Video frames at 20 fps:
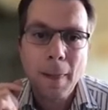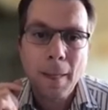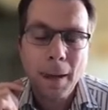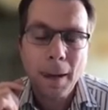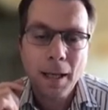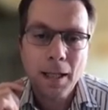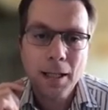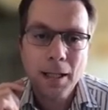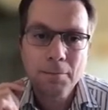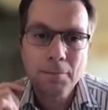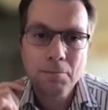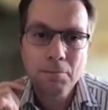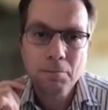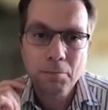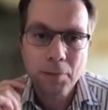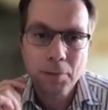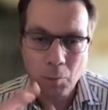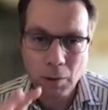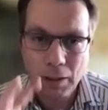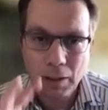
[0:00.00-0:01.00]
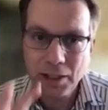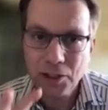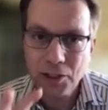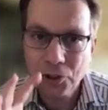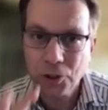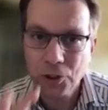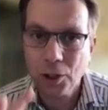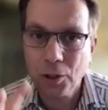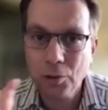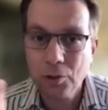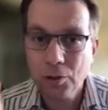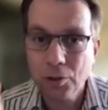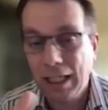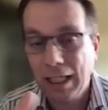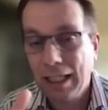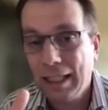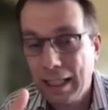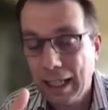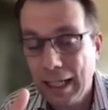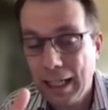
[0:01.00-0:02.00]
Um, but what this shows,
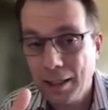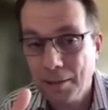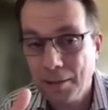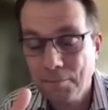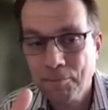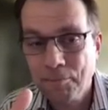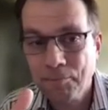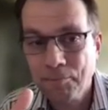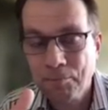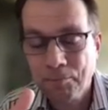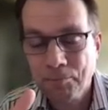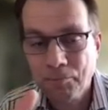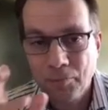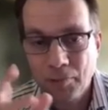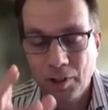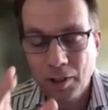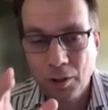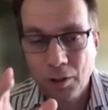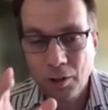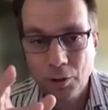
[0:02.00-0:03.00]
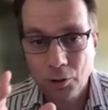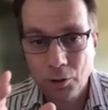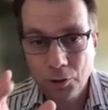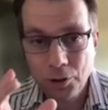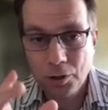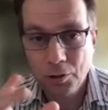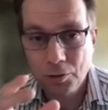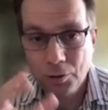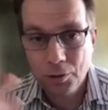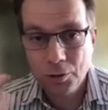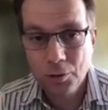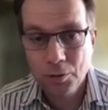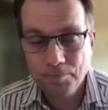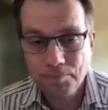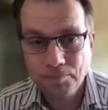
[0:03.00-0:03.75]
again, also to